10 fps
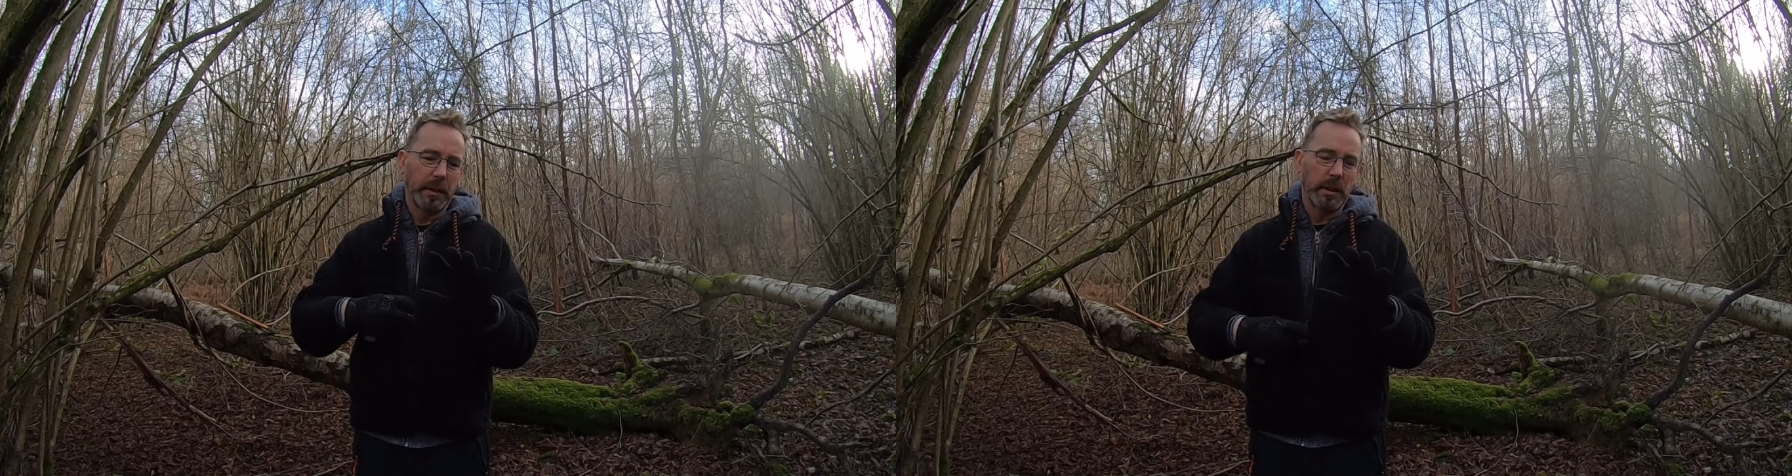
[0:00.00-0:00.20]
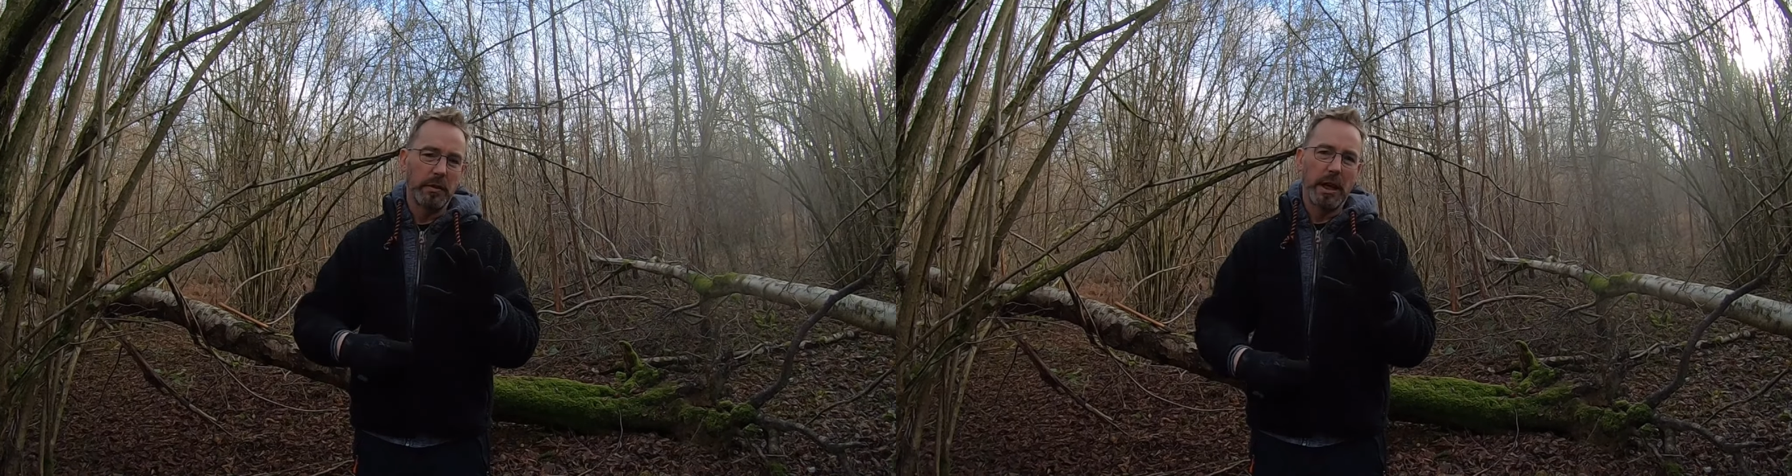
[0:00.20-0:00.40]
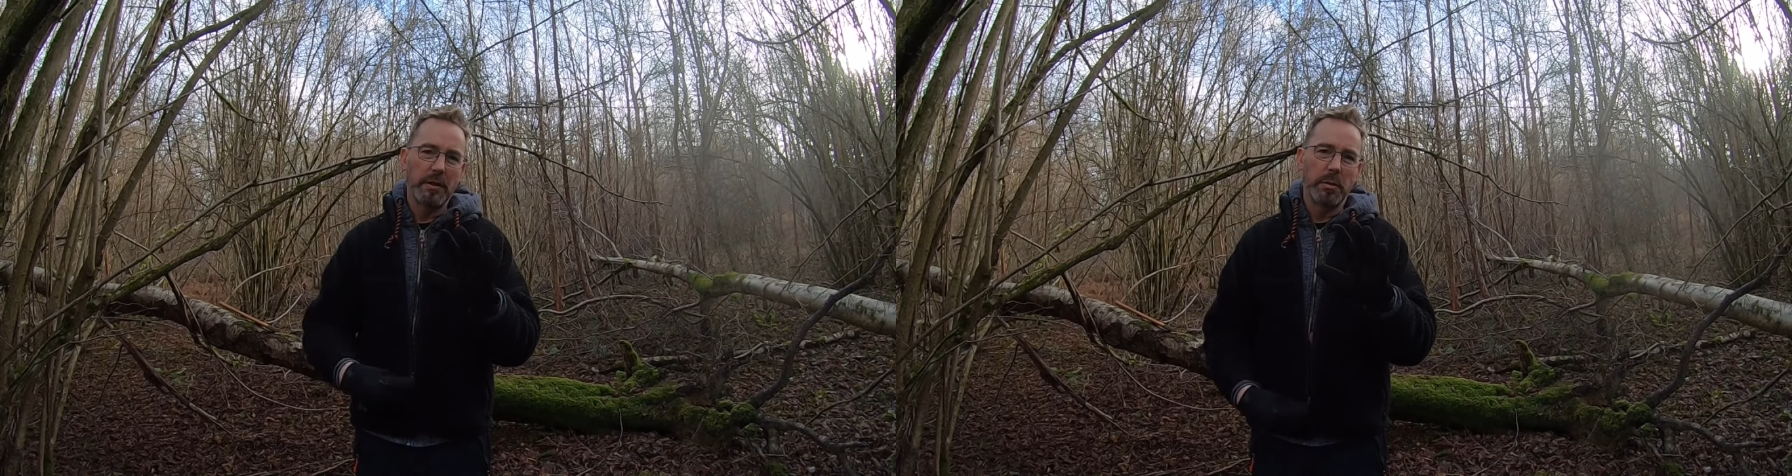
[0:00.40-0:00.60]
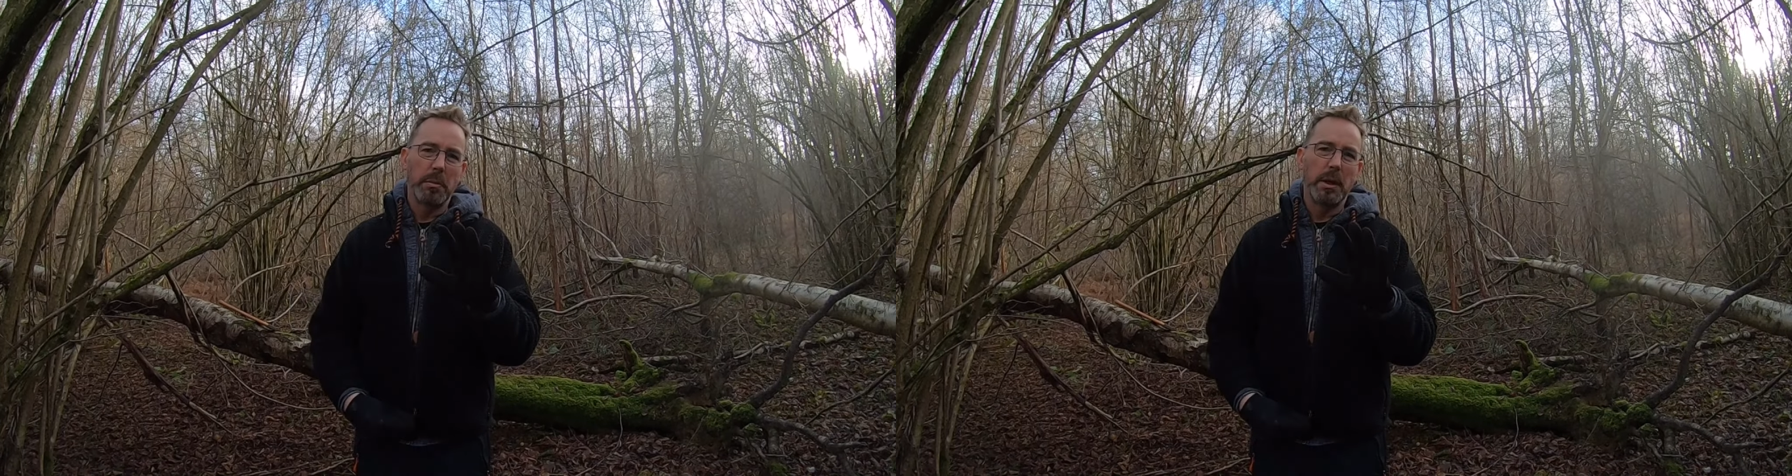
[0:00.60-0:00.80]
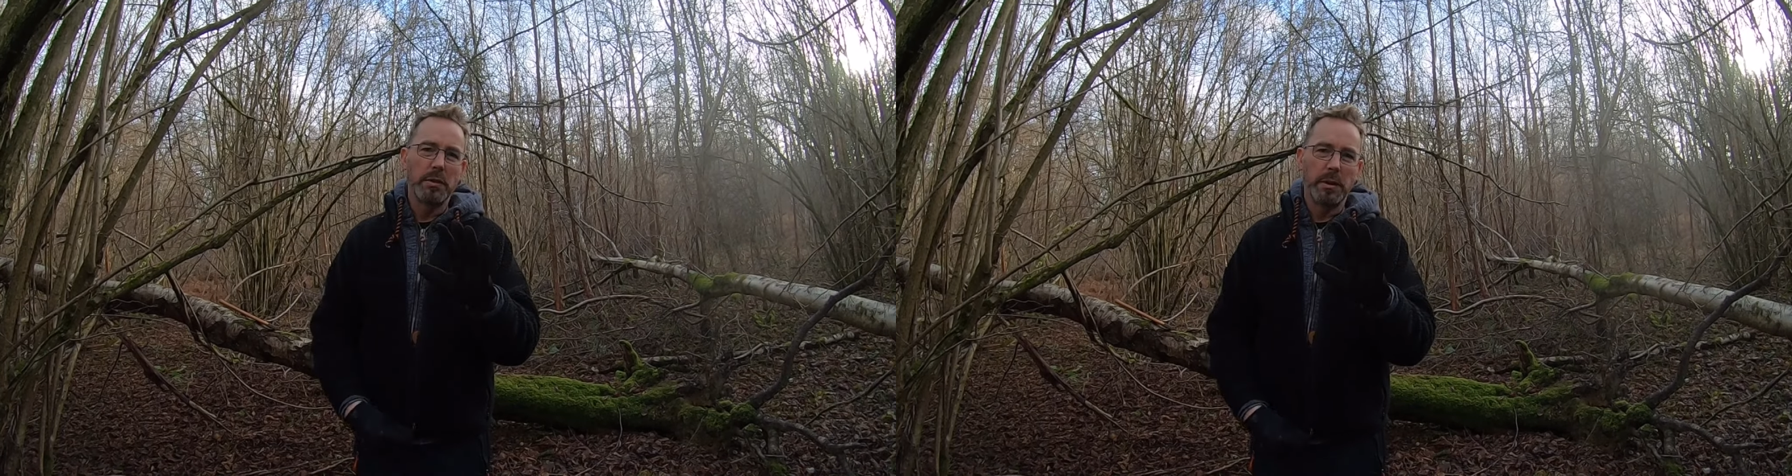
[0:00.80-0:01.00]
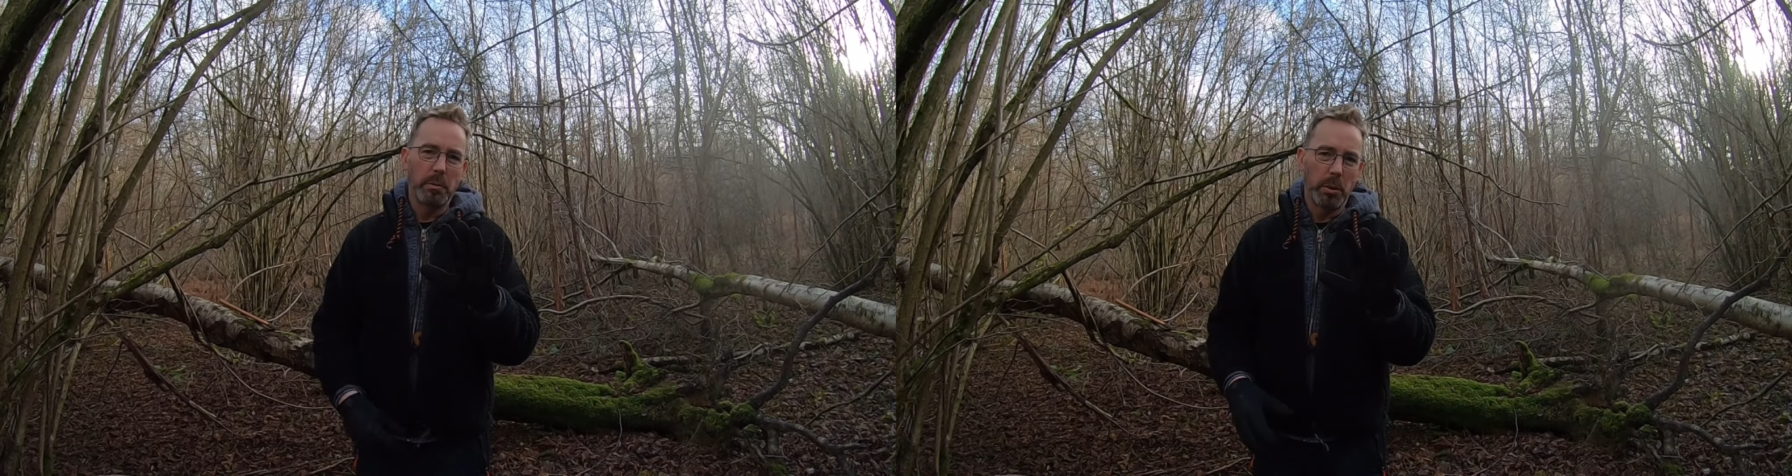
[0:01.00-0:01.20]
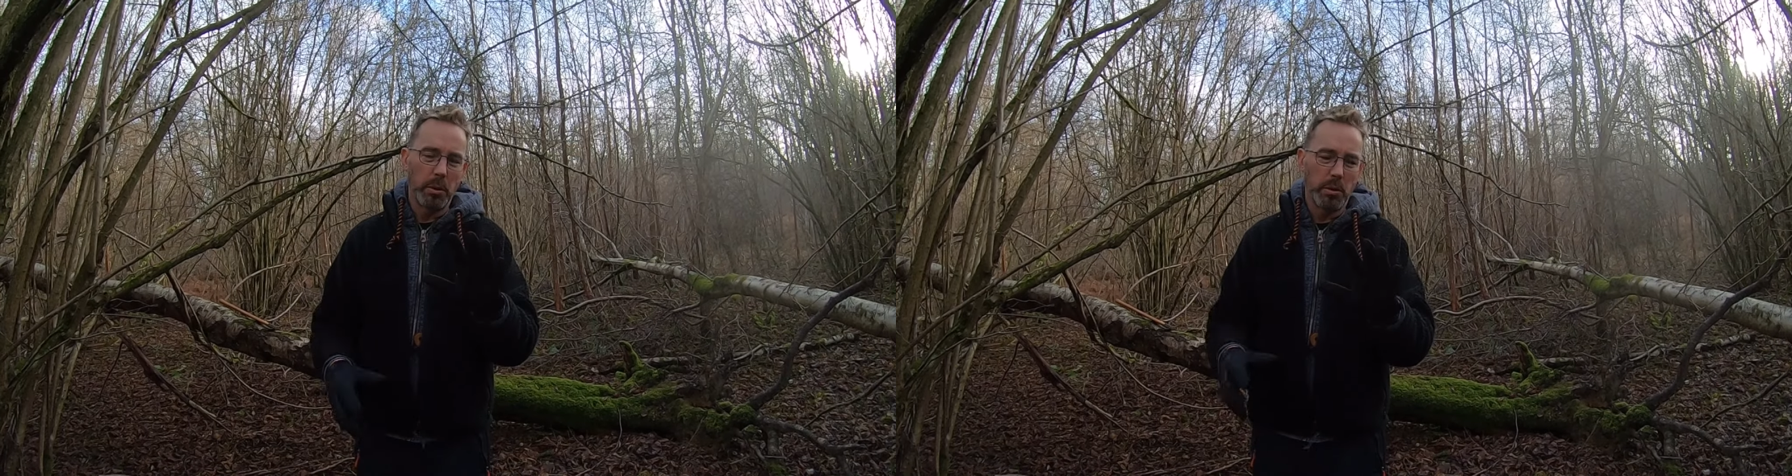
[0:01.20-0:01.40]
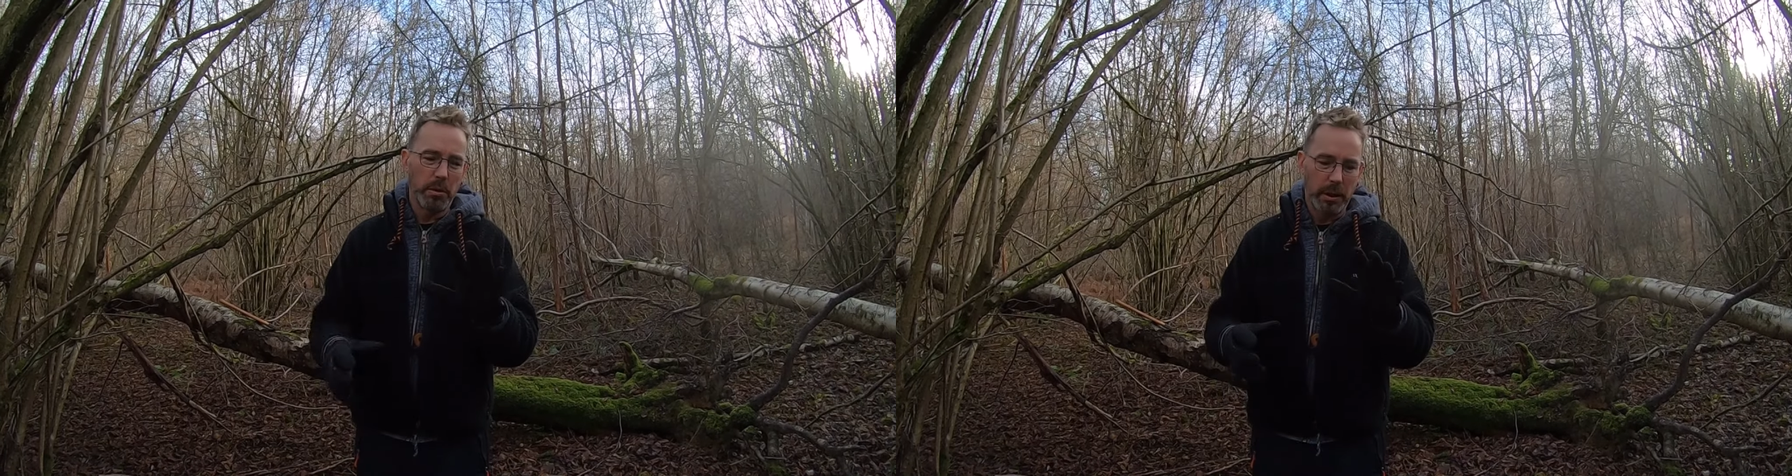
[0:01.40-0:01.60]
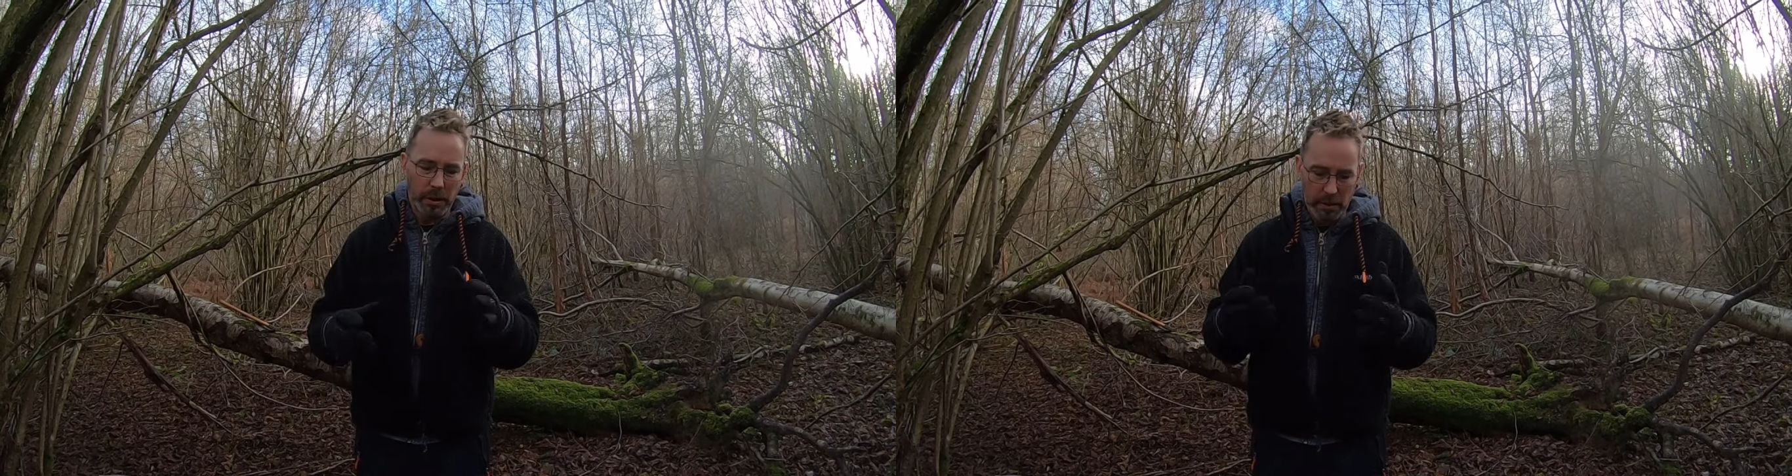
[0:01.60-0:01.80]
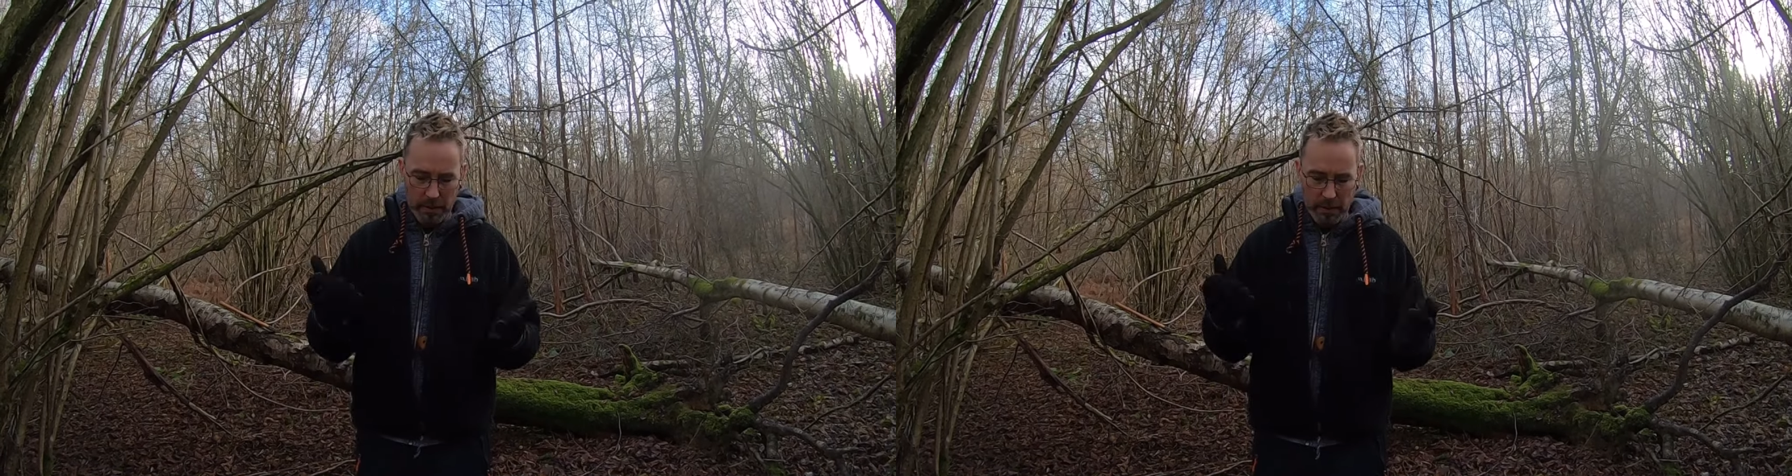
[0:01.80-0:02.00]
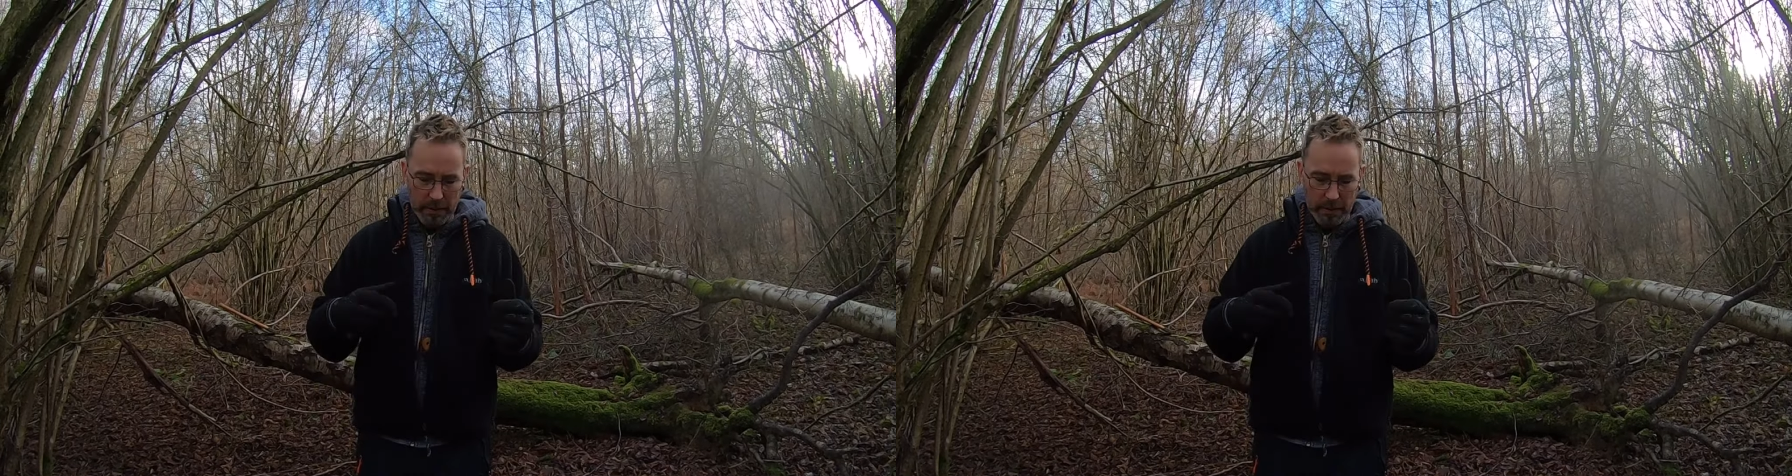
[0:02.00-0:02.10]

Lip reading: because that's the most important thing,